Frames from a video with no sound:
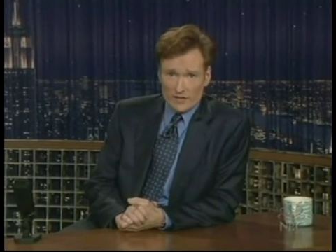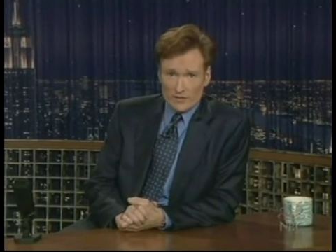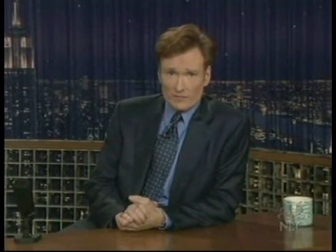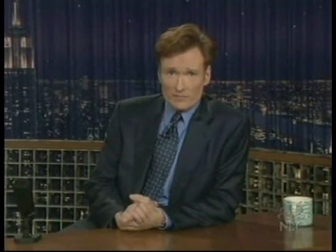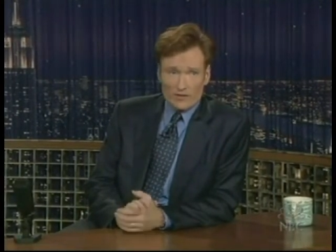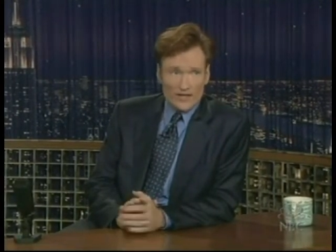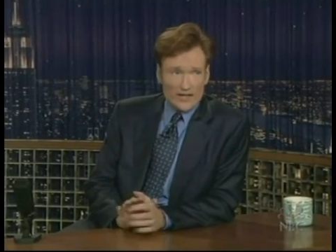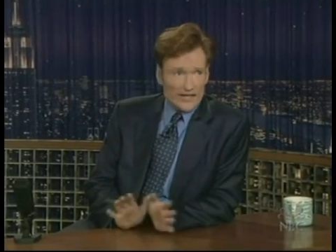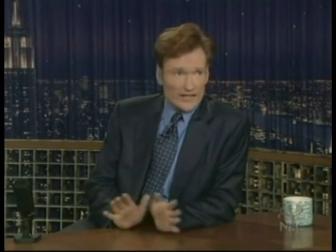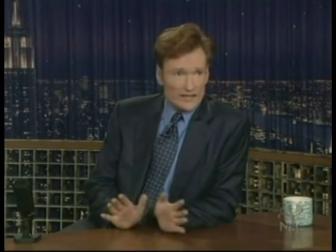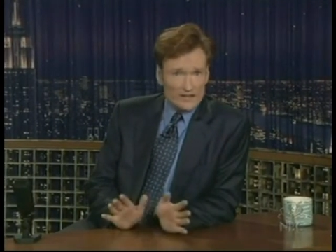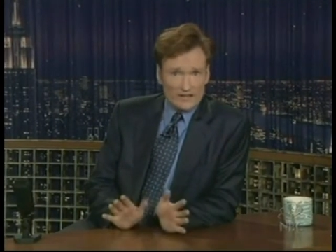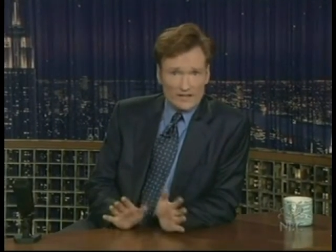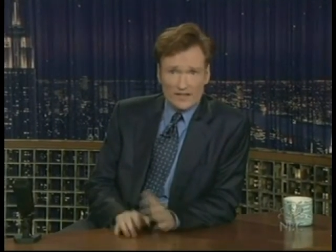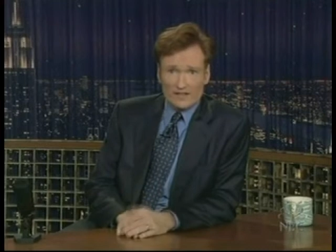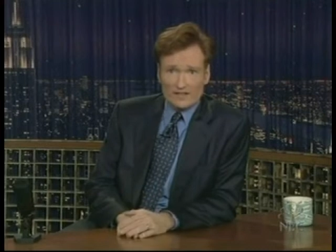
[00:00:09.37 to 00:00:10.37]
Blaine
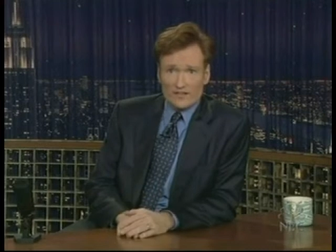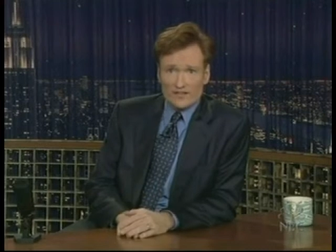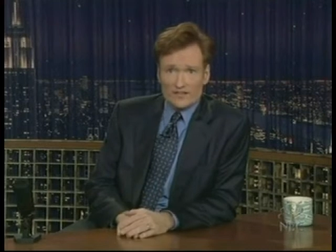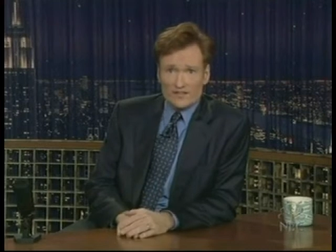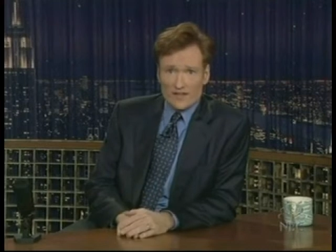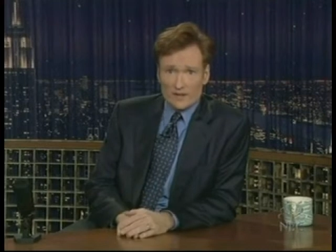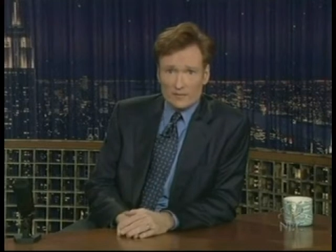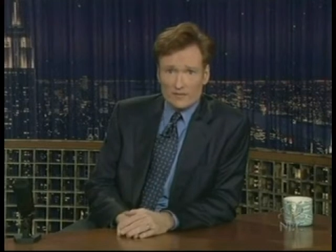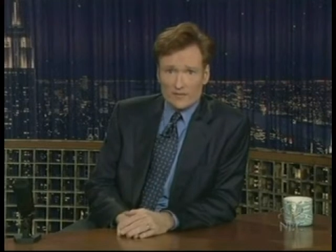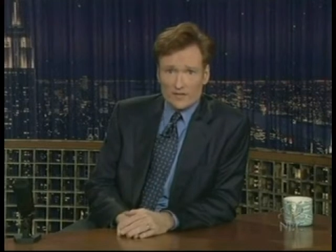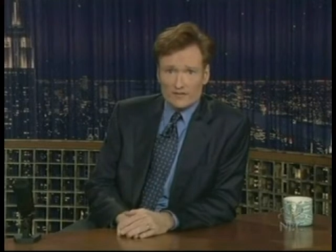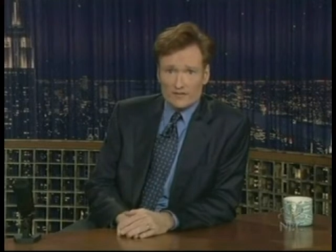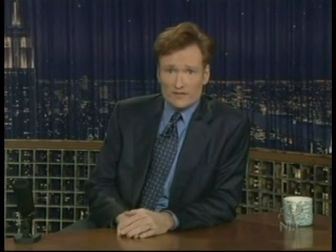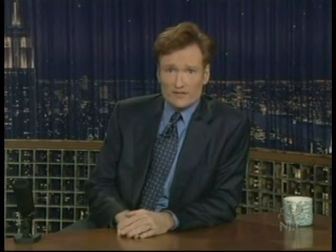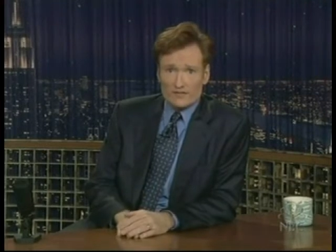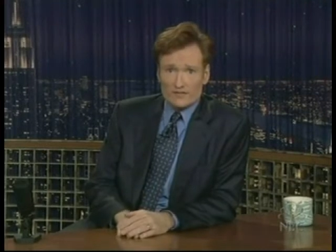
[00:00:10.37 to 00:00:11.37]
is attempting
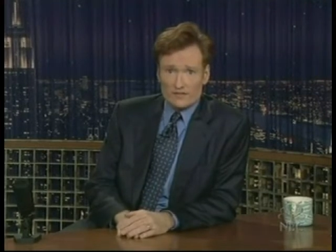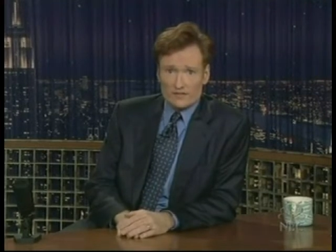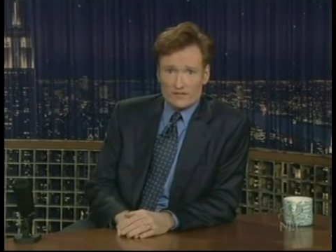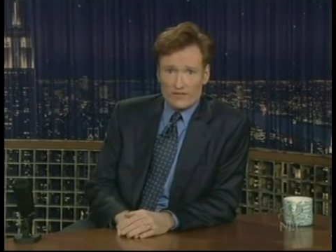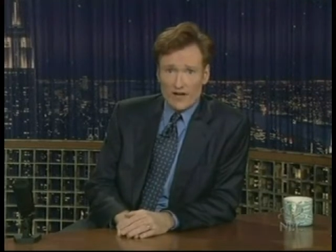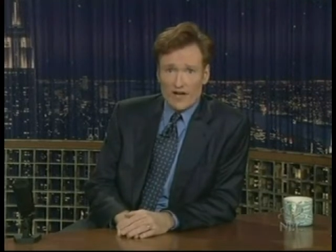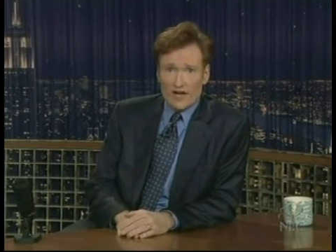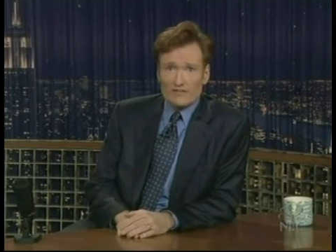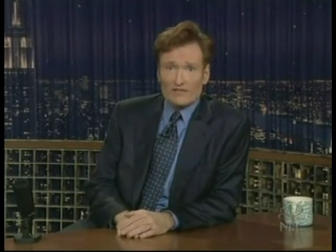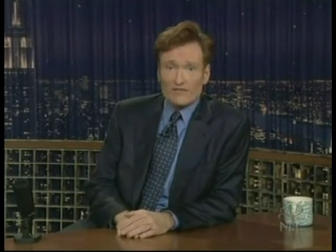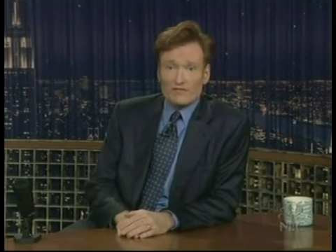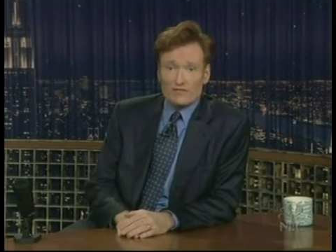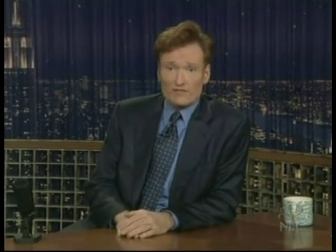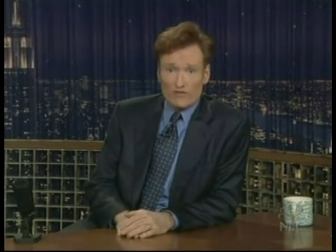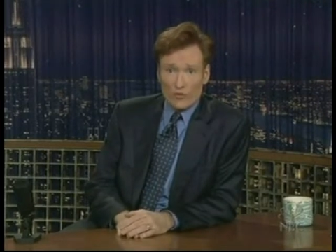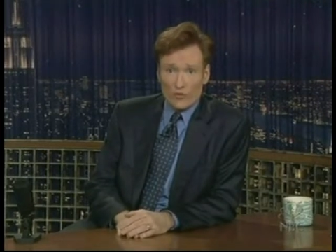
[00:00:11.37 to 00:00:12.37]
to survive
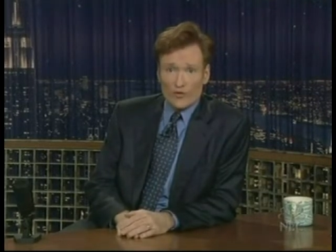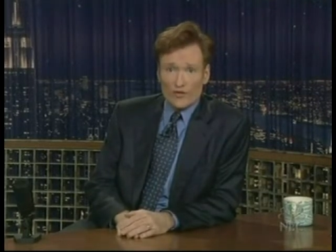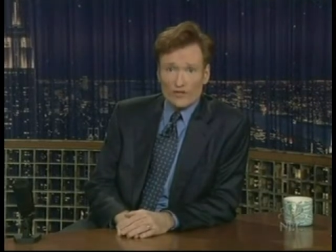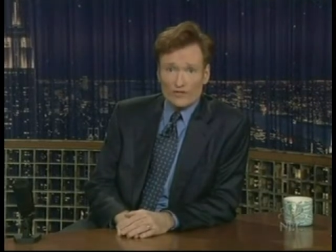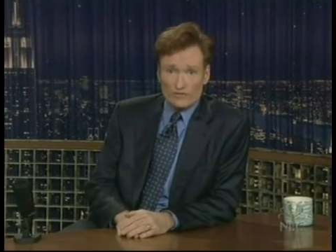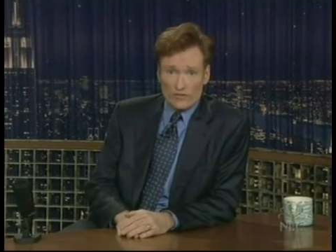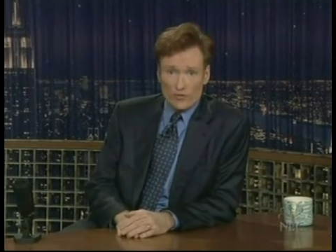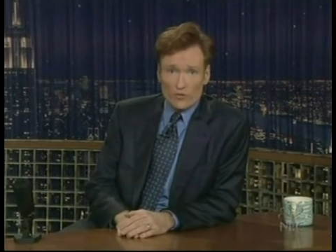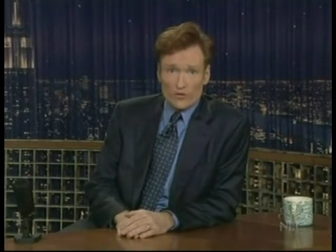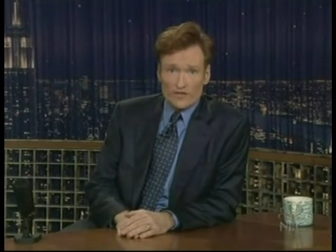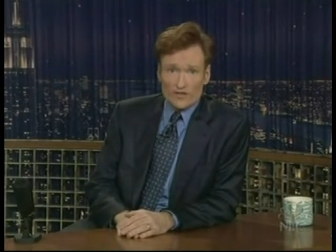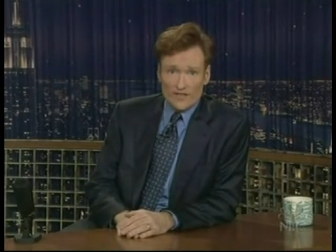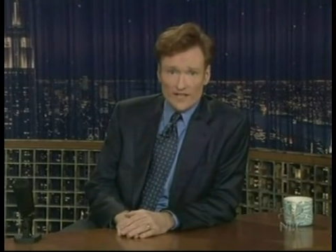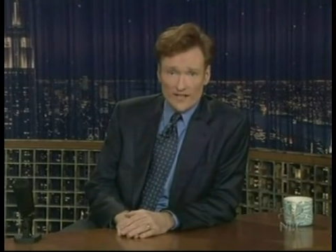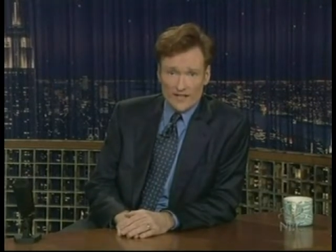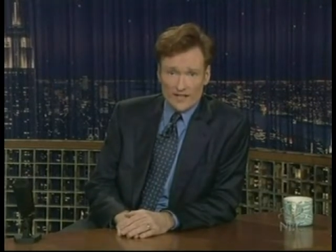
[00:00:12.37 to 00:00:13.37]
44
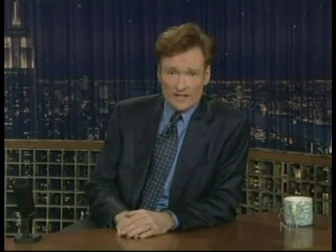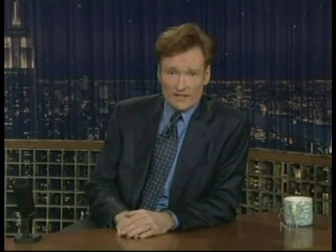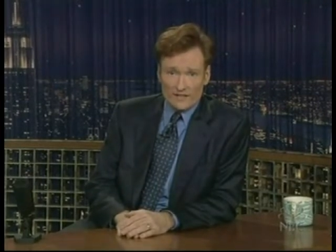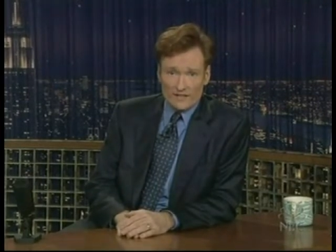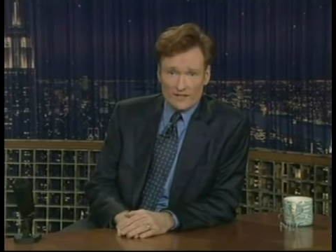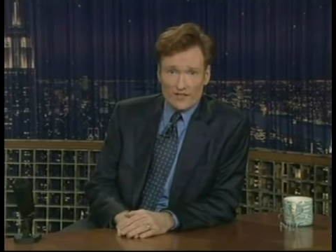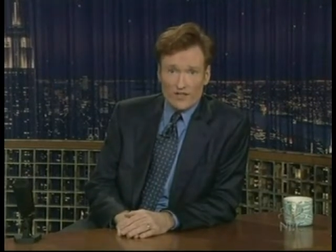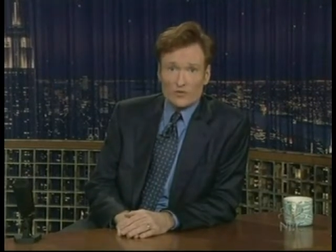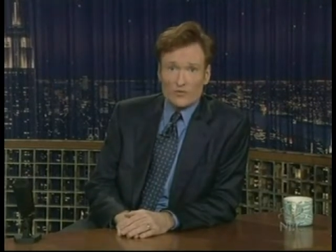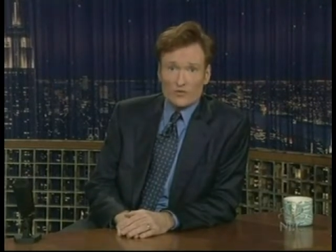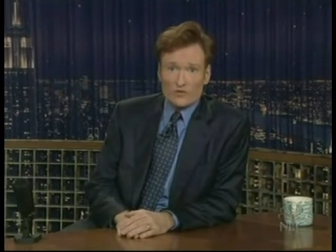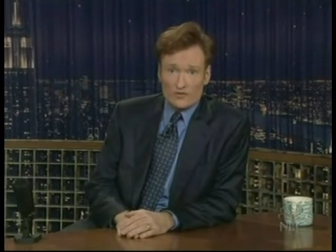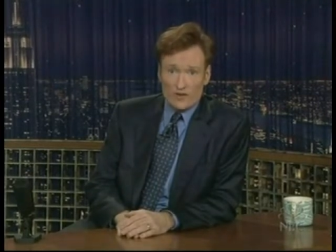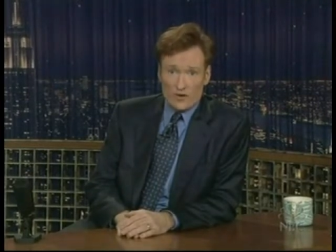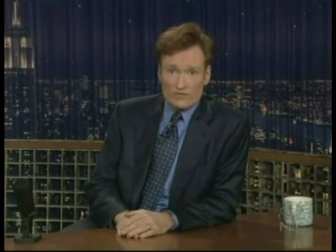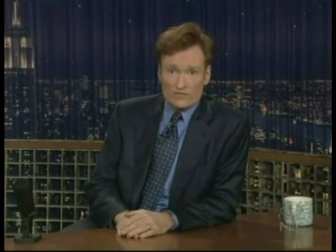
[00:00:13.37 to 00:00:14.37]
days with
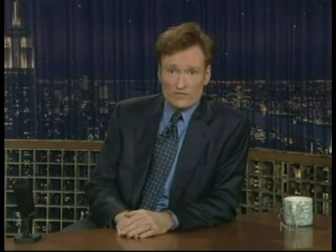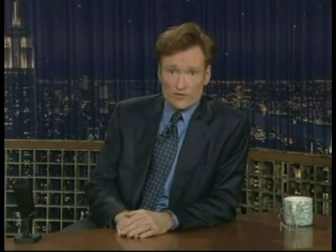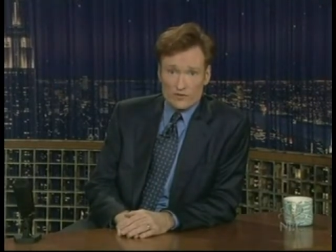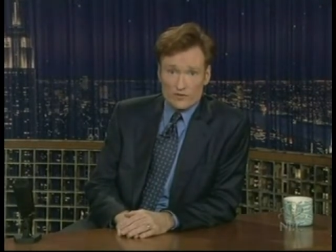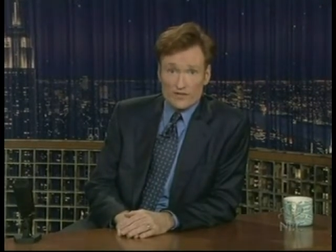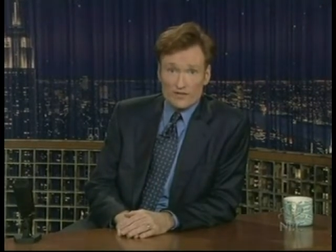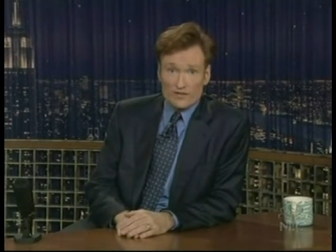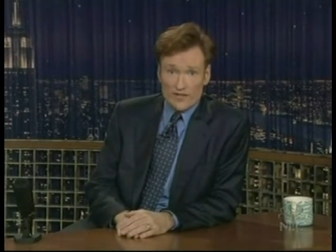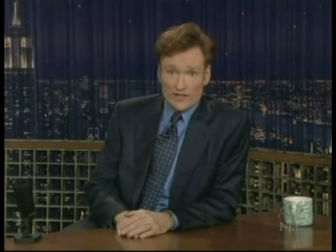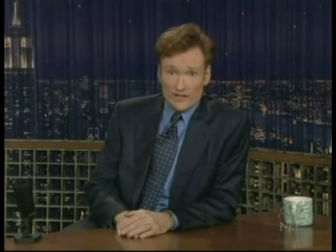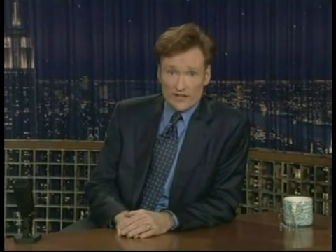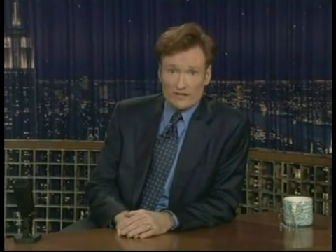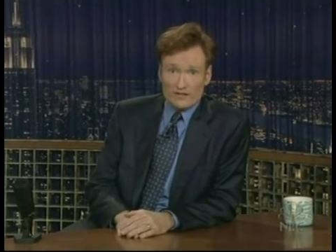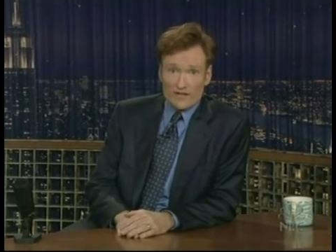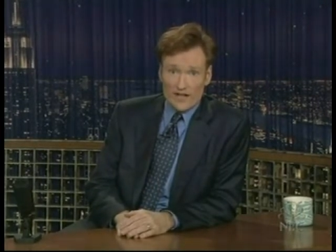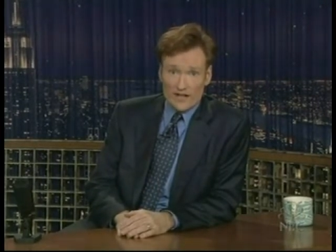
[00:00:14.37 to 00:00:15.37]
no food inside a
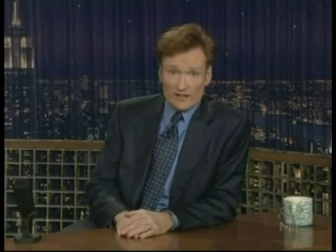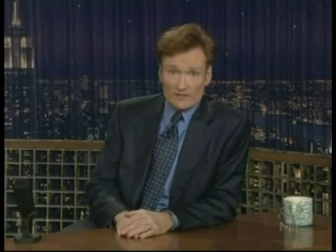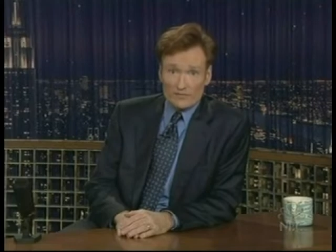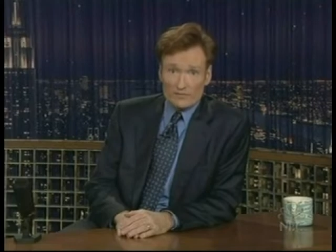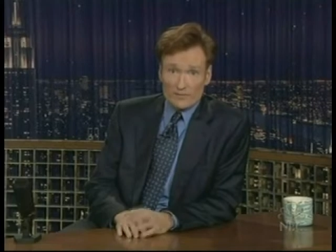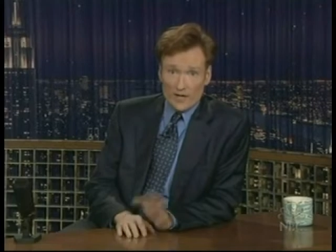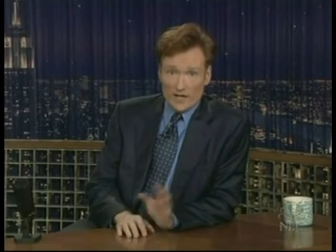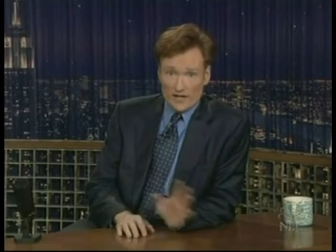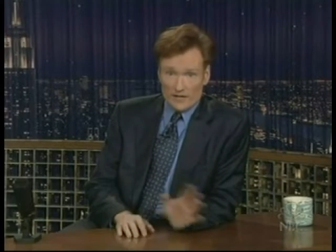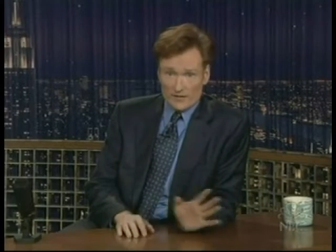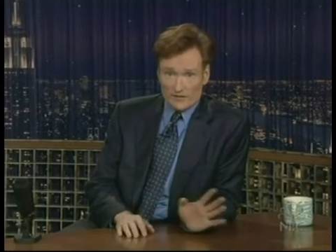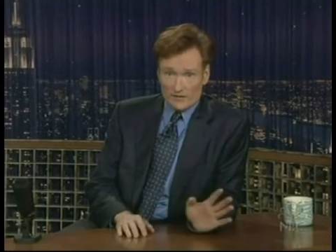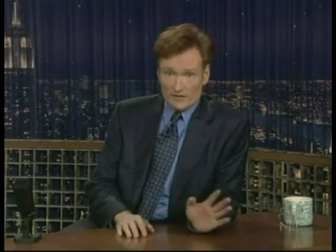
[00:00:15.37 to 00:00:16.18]
glass box. Here's